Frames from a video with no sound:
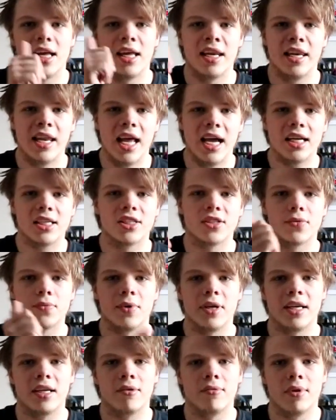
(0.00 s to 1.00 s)
Next
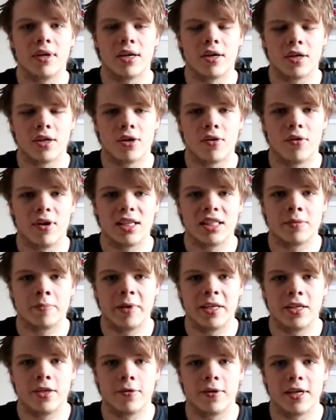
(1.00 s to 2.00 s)
week, we are going to
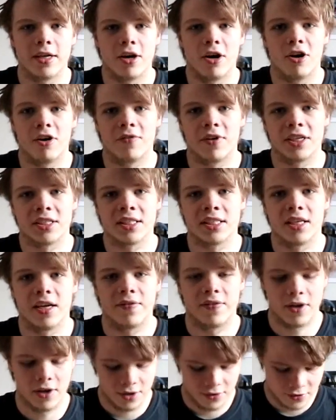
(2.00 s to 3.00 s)
be doing all of our
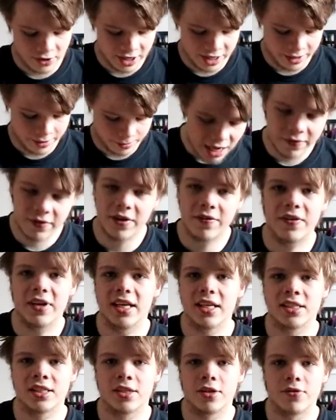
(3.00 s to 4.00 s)
stuff online.
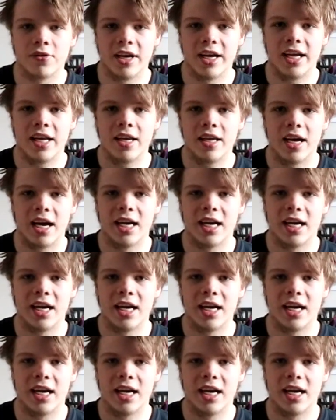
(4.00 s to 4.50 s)
Everything is delayed.